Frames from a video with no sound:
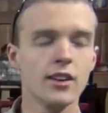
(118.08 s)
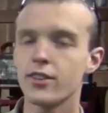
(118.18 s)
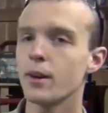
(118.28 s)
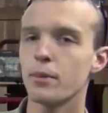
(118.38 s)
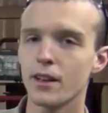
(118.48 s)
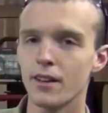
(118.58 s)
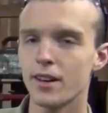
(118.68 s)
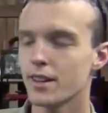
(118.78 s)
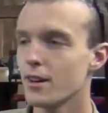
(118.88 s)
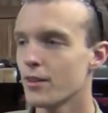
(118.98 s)
something
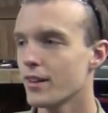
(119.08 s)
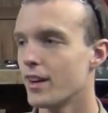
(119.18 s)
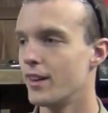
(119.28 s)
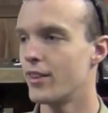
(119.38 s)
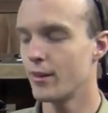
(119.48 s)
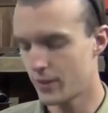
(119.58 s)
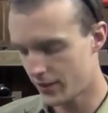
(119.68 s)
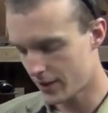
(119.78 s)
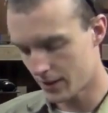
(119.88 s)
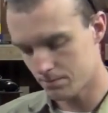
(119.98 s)
along those lines. If
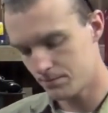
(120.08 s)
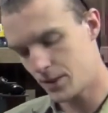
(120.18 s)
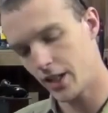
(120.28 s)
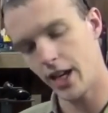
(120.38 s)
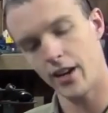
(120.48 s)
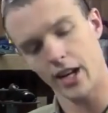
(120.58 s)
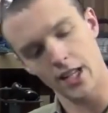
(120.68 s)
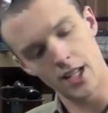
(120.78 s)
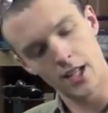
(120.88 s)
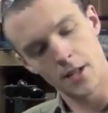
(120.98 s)
it's a
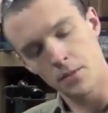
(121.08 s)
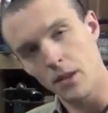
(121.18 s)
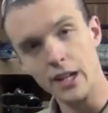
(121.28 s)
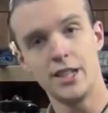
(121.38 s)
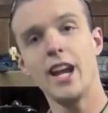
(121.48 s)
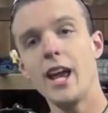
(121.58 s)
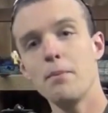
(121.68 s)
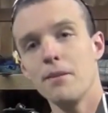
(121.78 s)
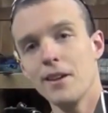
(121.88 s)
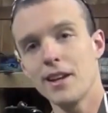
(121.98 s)
generic
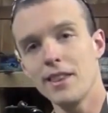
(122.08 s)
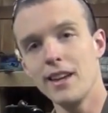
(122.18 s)
shape like